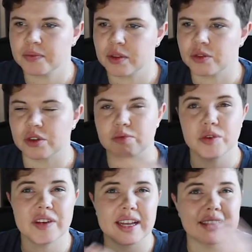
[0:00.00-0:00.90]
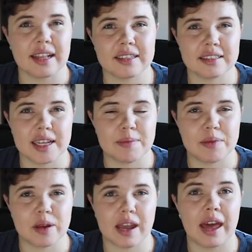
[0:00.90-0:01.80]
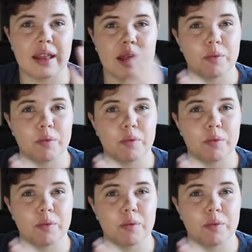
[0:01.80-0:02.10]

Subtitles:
So it's moving at that same thing, and then